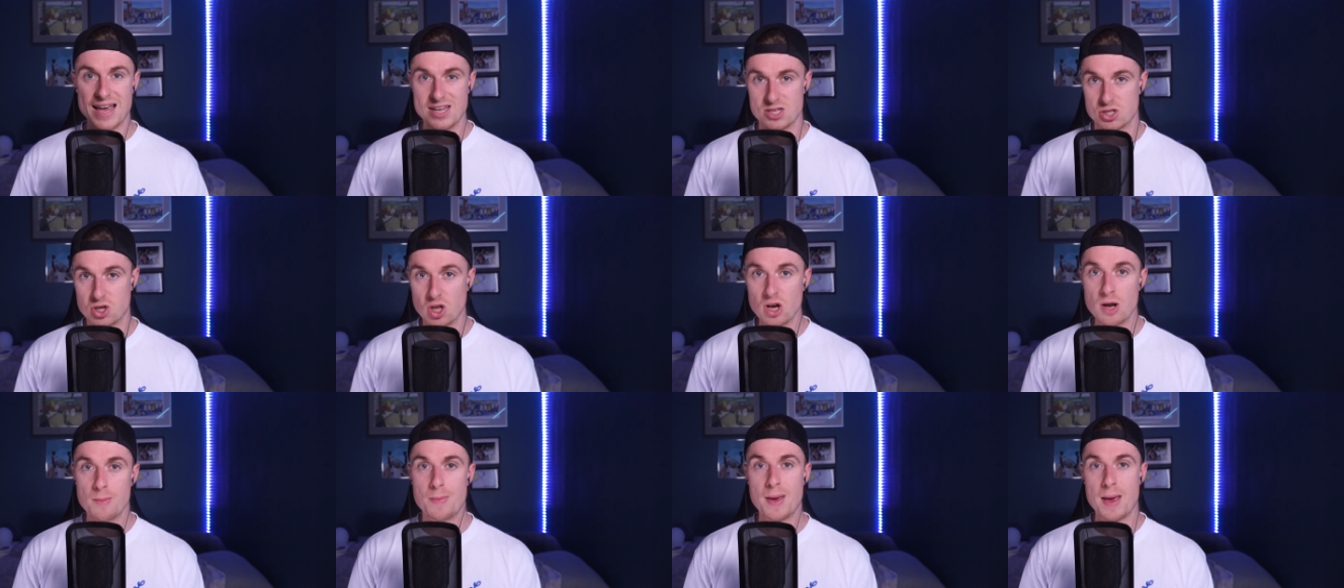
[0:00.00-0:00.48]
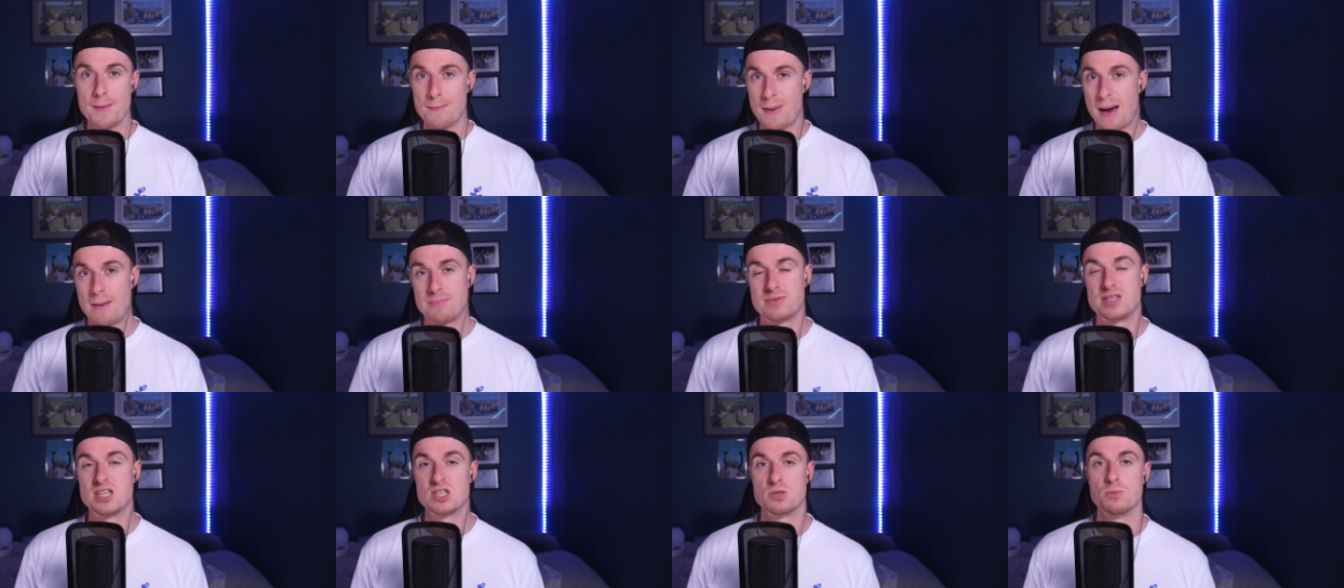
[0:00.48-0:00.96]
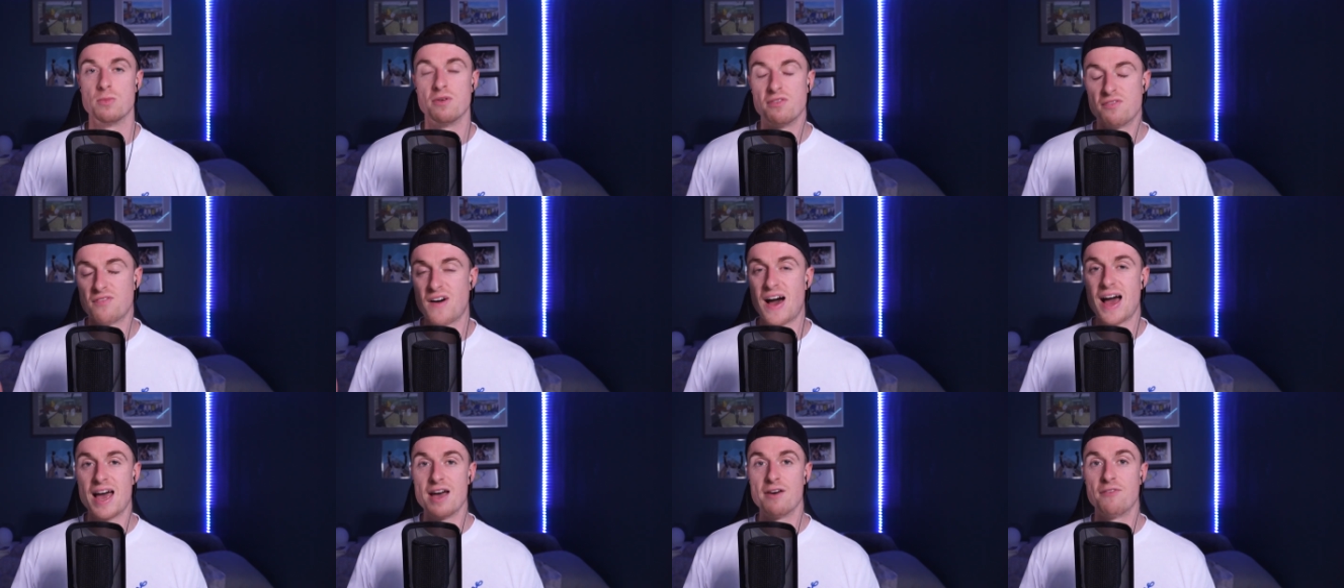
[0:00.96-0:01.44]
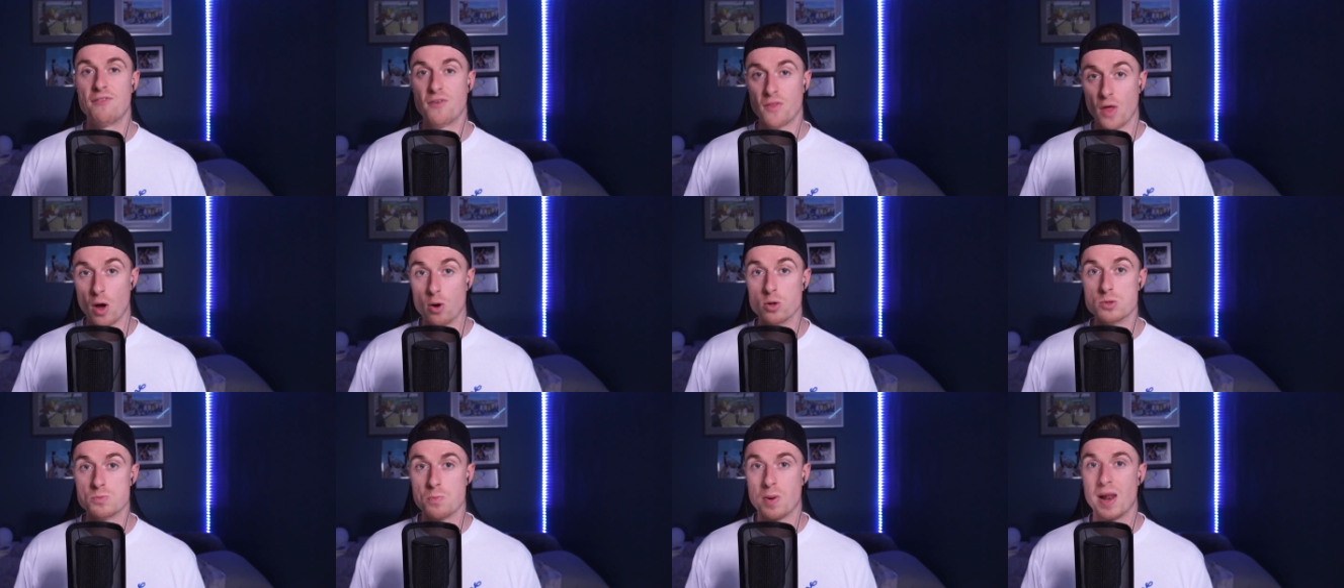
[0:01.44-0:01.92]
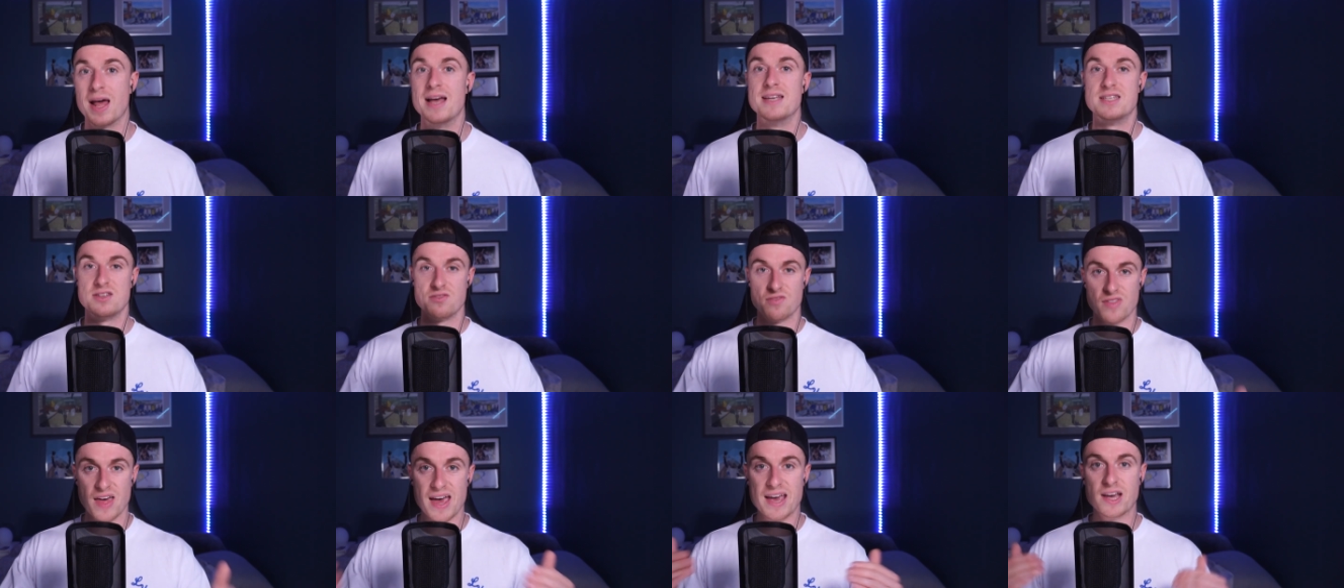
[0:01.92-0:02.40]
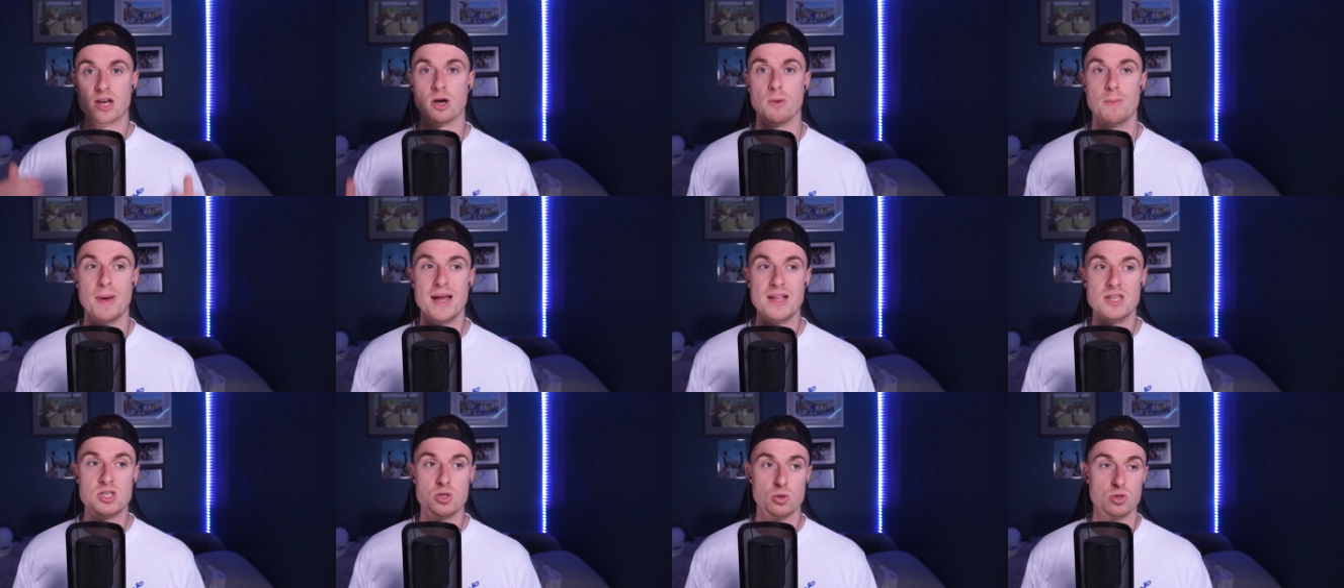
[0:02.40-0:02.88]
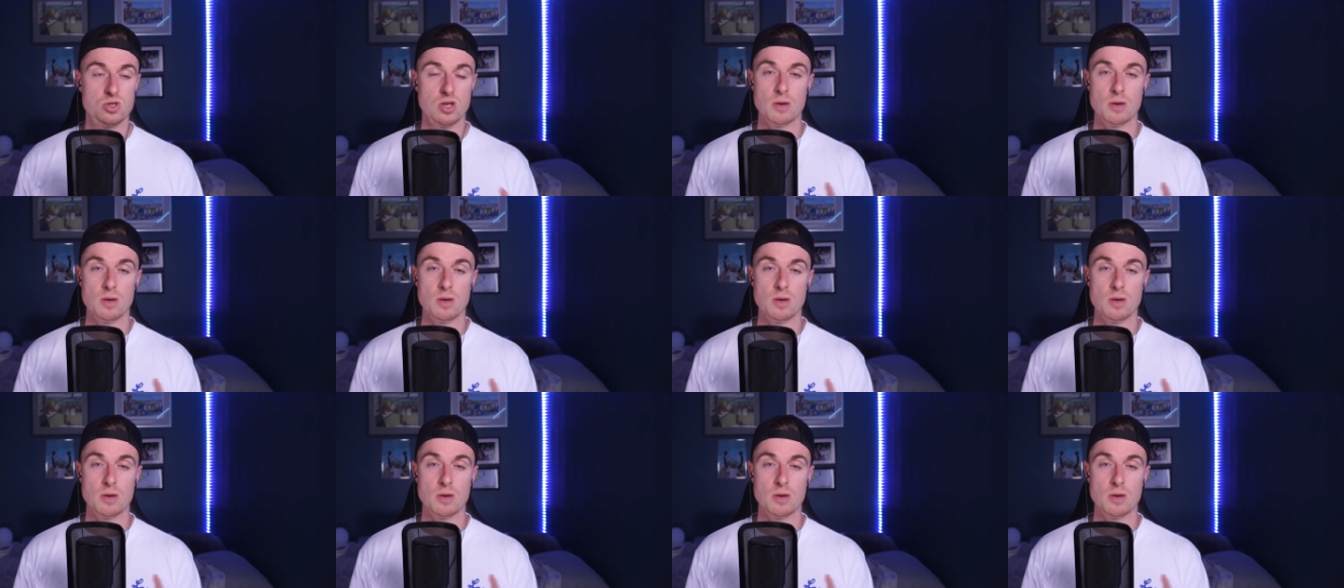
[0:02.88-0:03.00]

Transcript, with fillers: It's going to be a baptism of fire for those players if they come in.